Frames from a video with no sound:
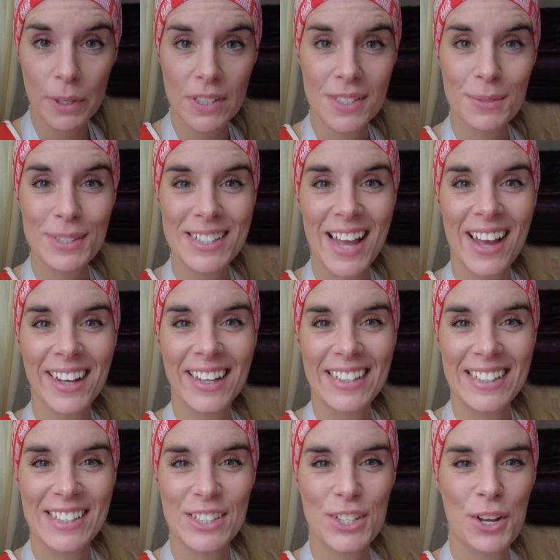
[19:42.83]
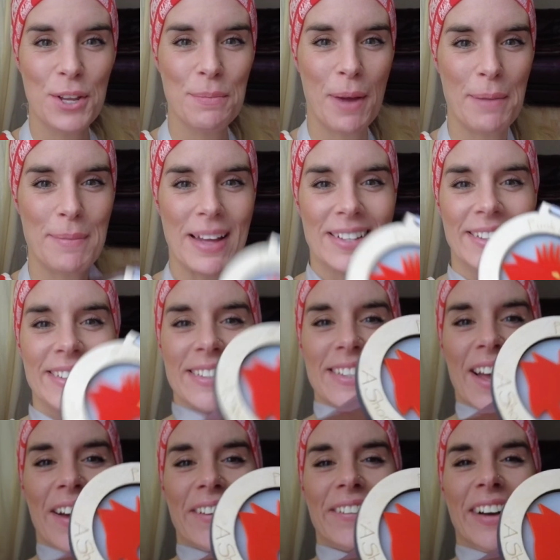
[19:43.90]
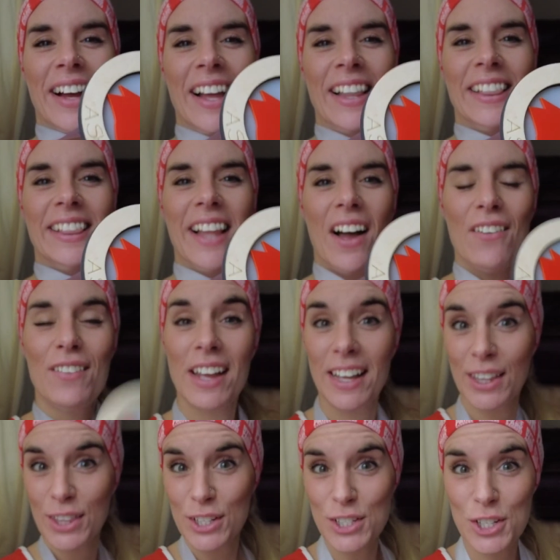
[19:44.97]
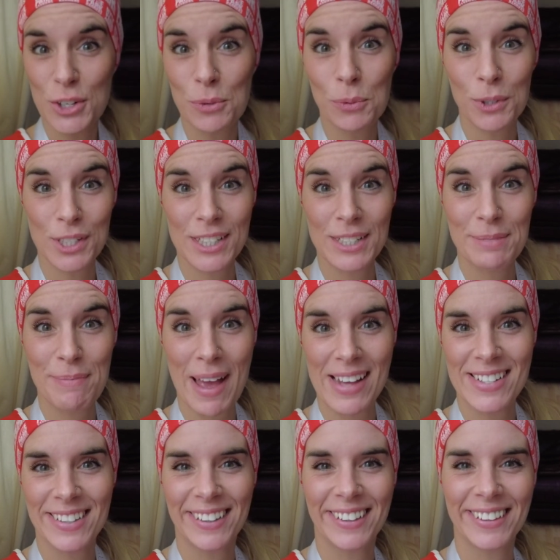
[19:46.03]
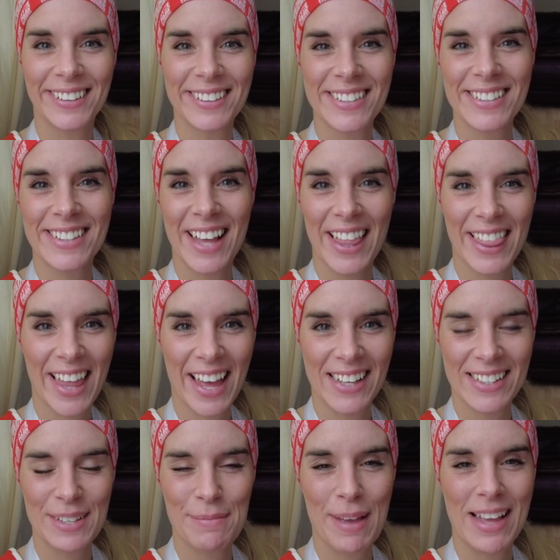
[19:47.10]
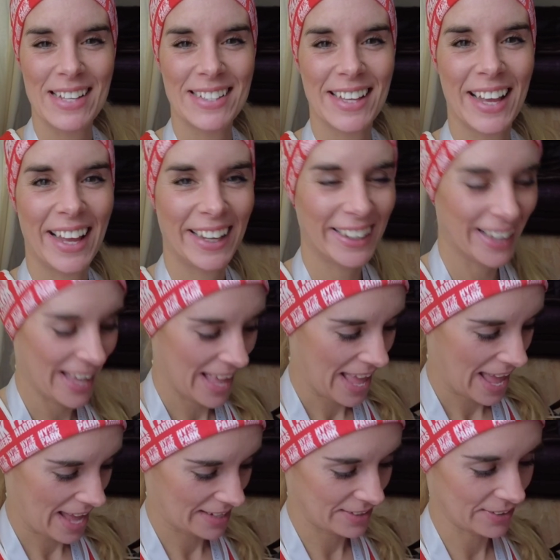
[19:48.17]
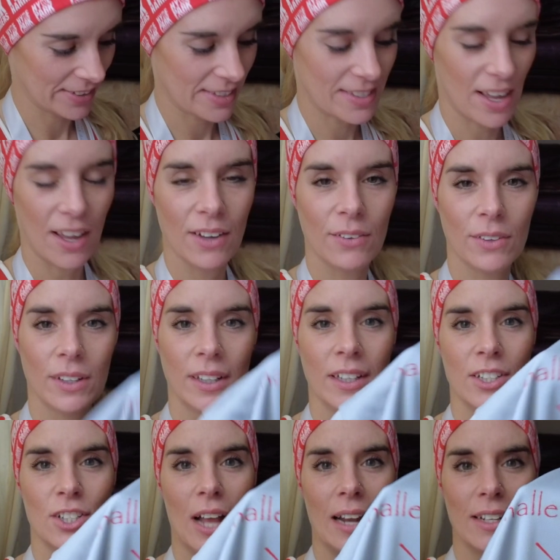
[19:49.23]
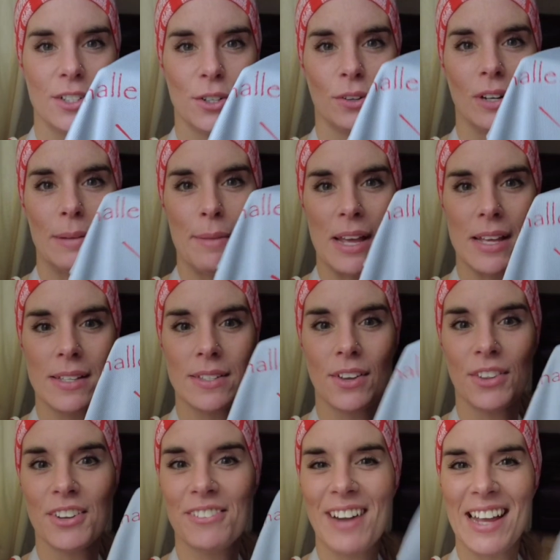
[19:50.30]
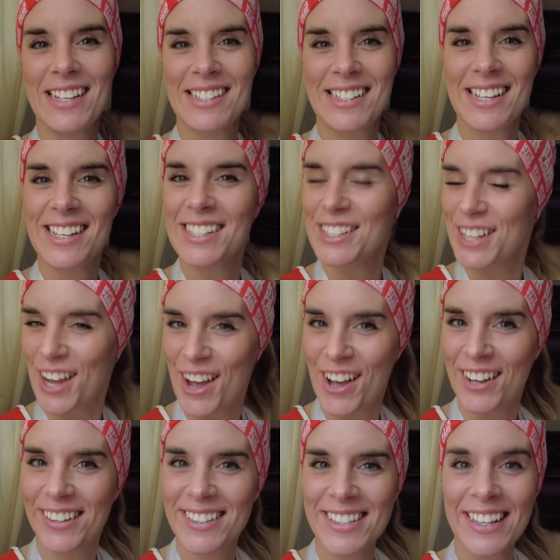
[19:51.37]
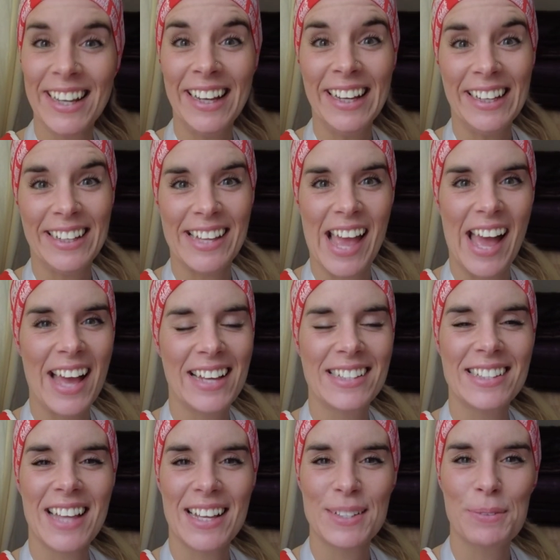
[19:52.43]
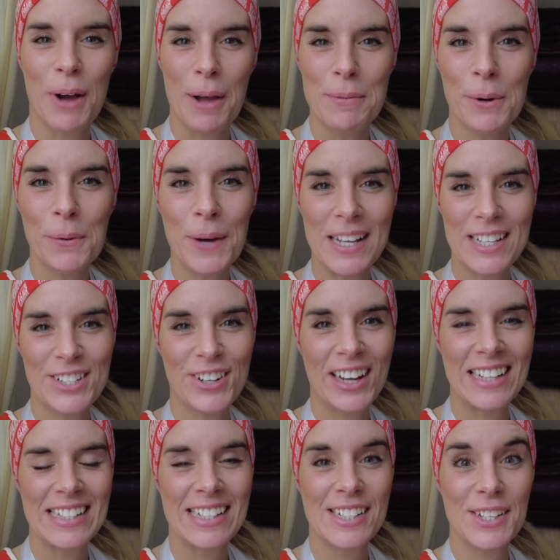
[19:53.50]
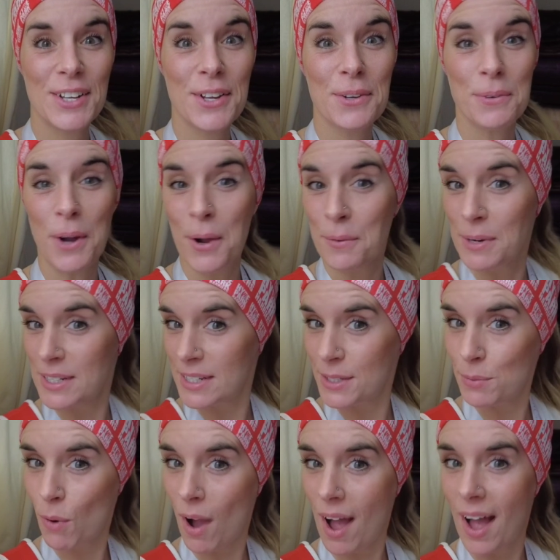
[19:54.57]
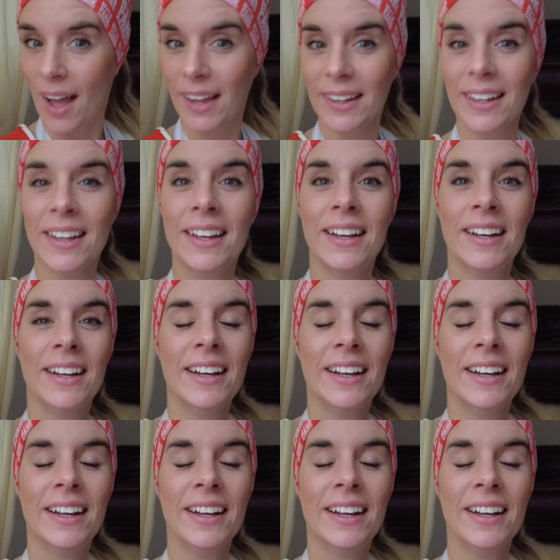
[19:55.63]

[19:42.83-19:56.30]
because it was dark, I didn't show you my medal. So, loving the new wooden medals, that's amazing. And also, challenge your limits on the race t-shirt. Yes, that's what I'm always trying to do, which is why